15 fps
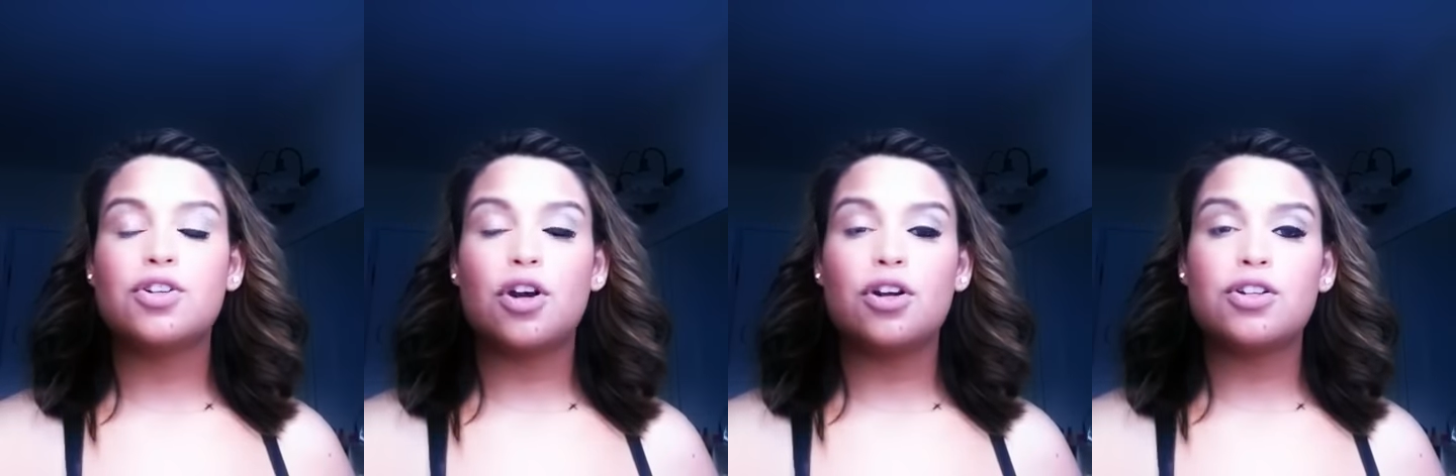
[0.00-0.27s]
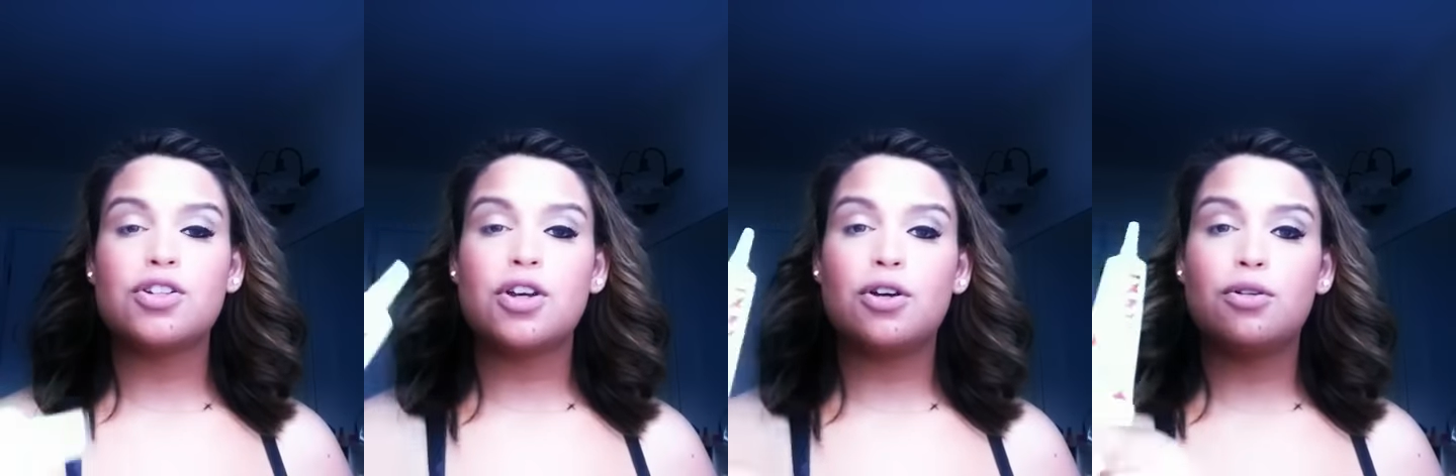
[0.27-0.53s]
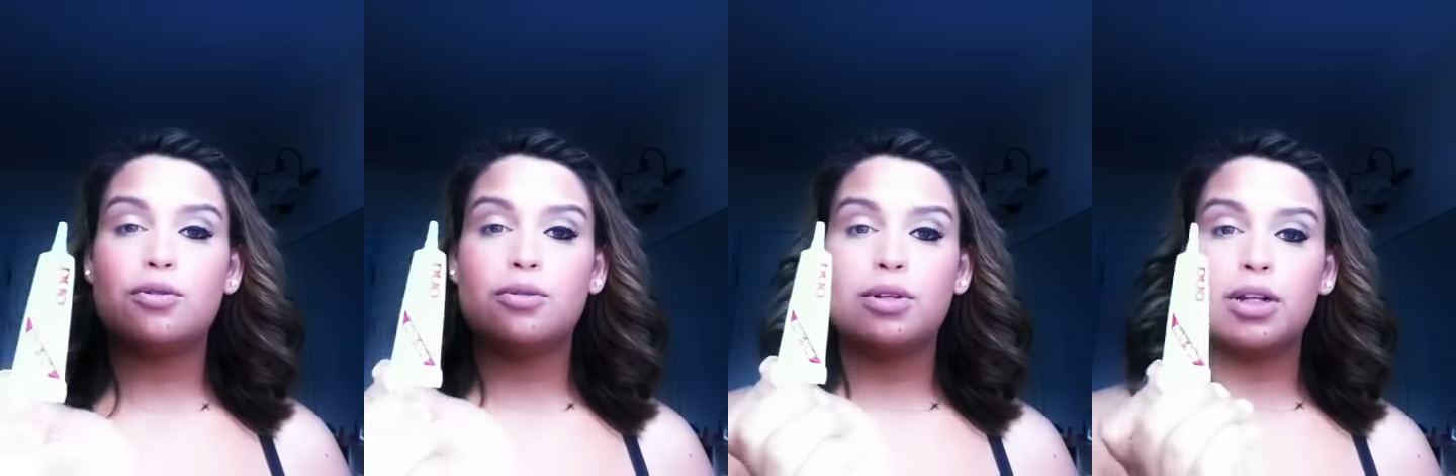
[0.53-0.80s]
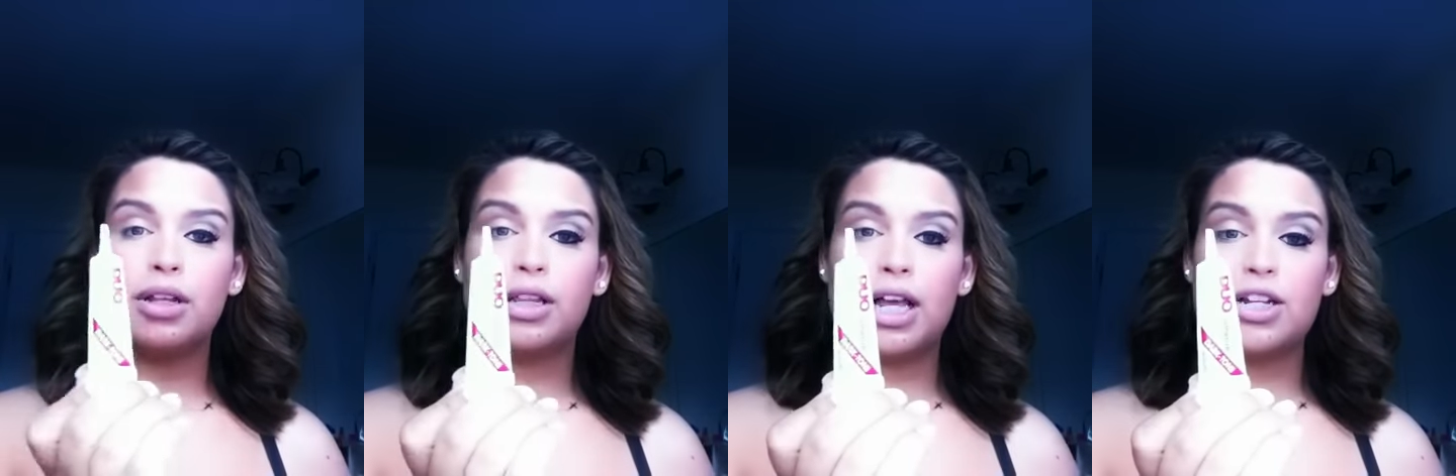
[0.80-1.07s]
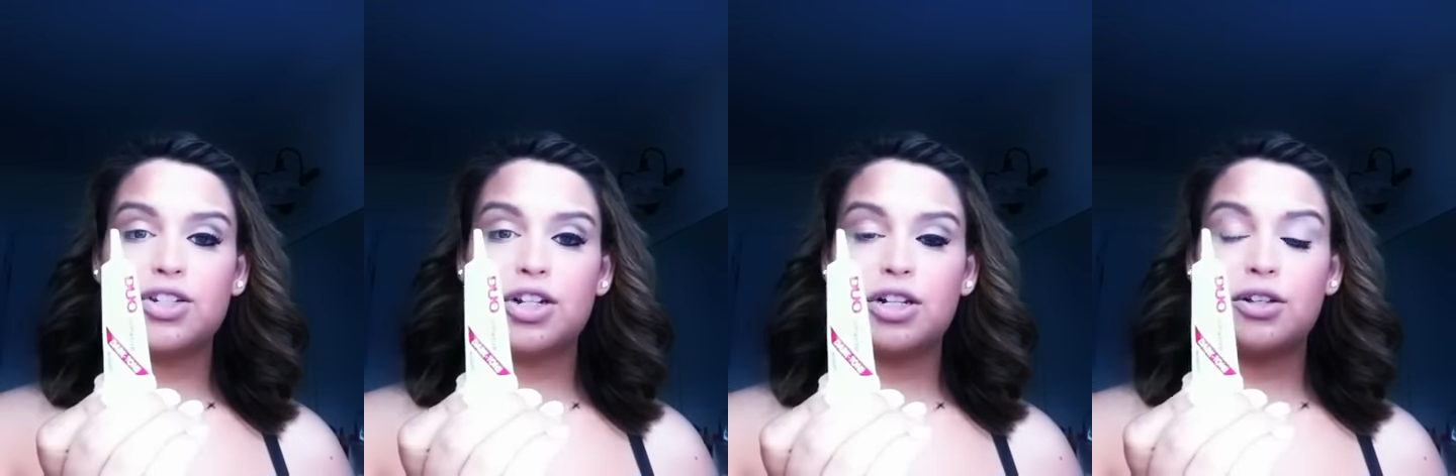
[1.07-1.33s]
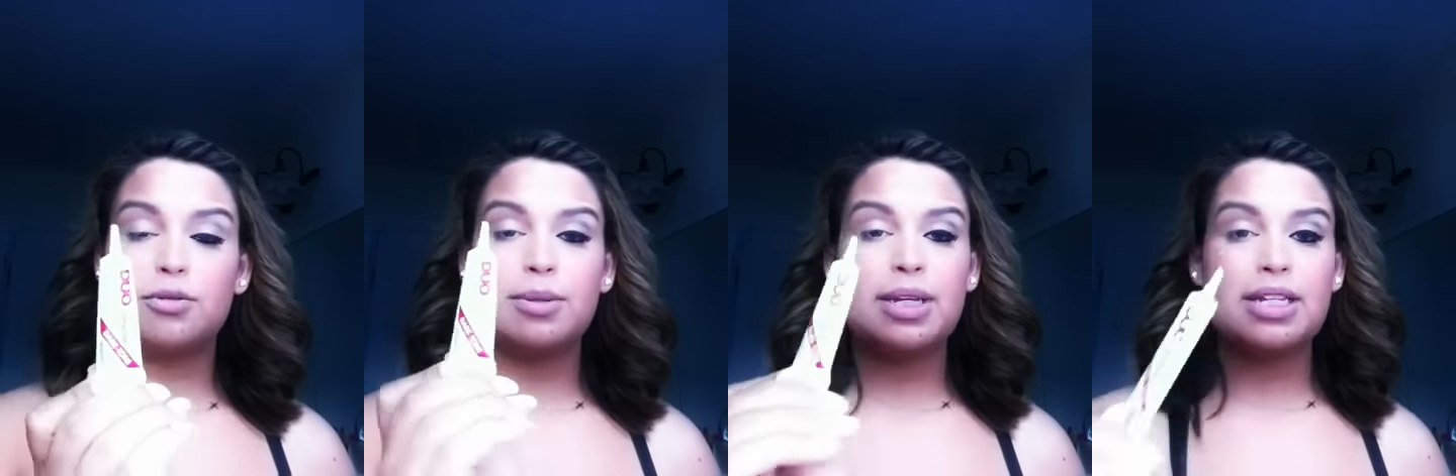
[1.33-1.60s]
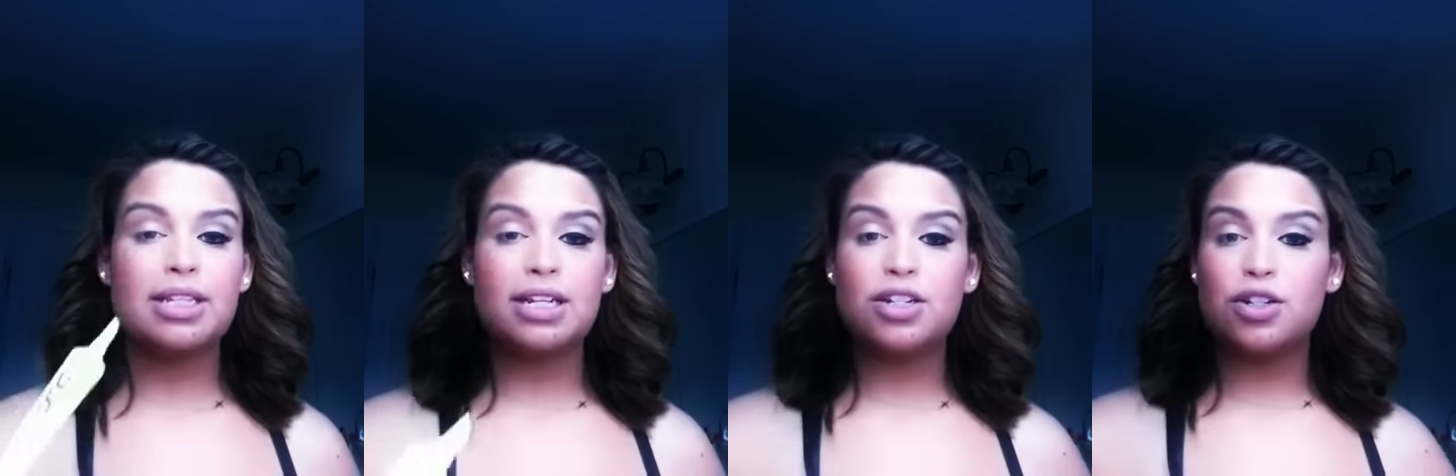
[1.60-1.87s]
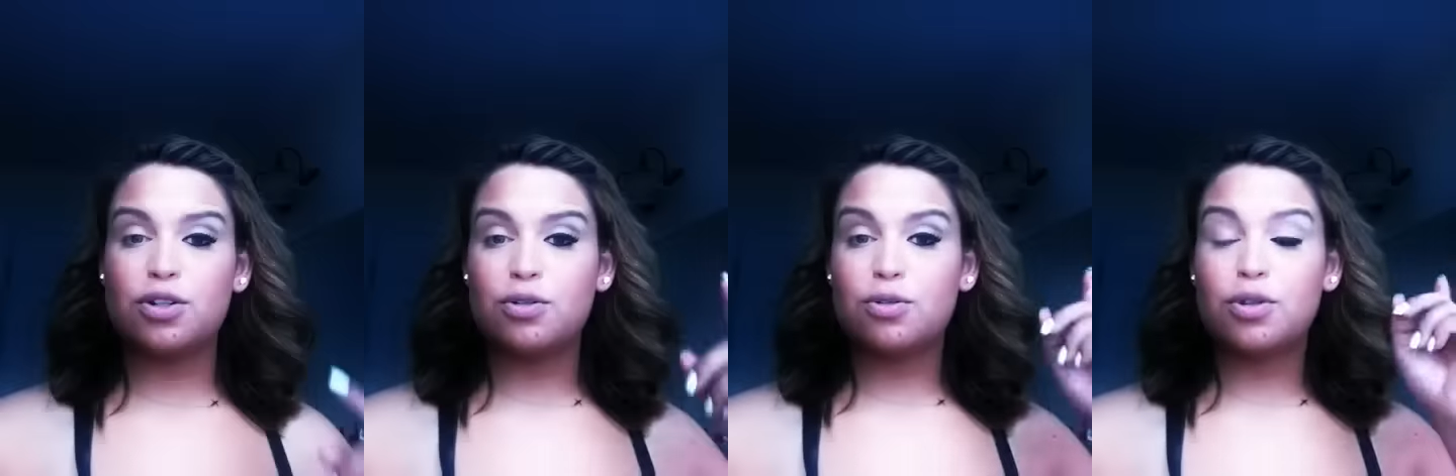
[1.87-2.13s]
dark tone lash glue because I
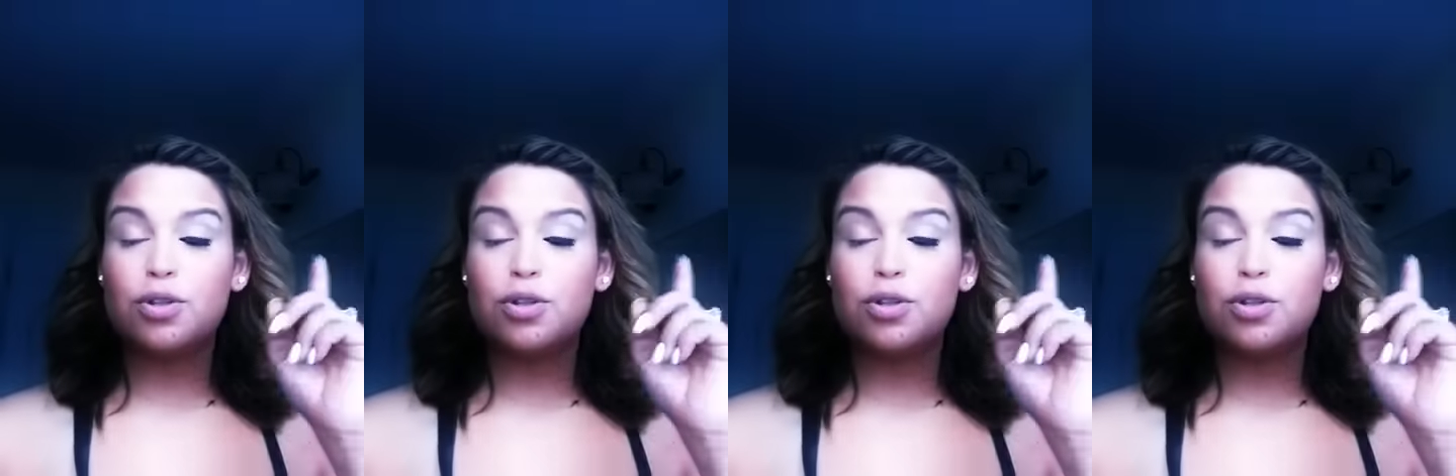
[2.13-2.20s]
do